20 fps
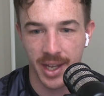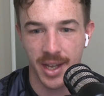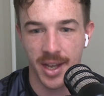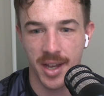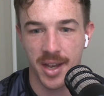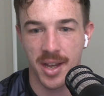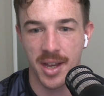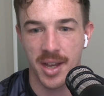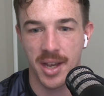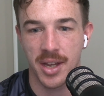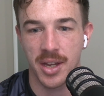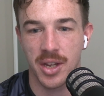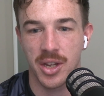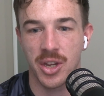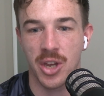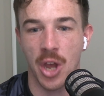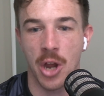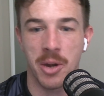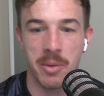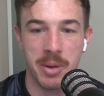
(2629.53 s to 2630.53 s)

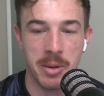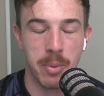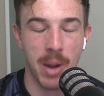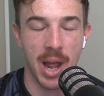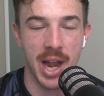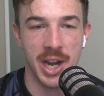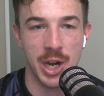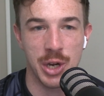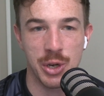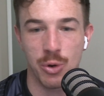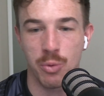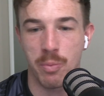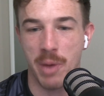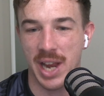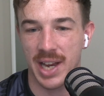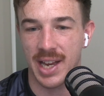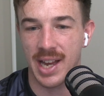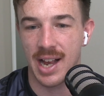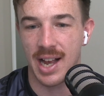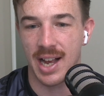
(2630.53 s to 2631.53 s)
going to be playing in your
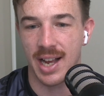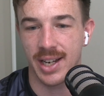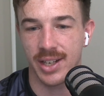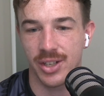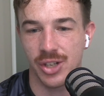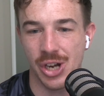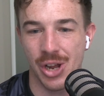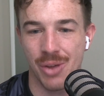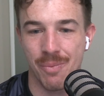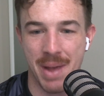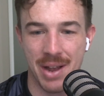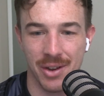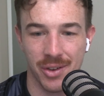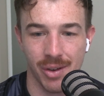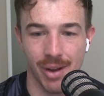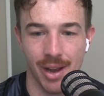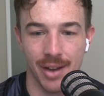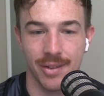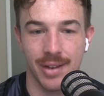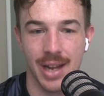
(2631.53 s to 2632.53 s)
backyard, Mount
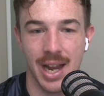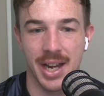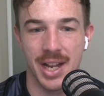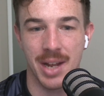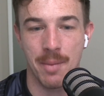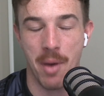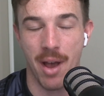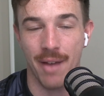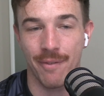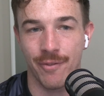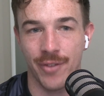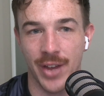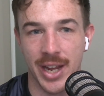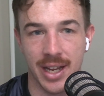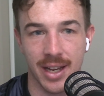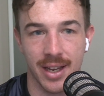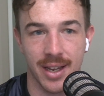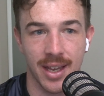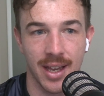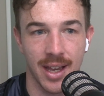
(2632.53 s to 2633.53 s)
Smart Stadium, I
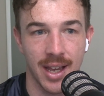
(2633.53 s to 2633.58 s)
think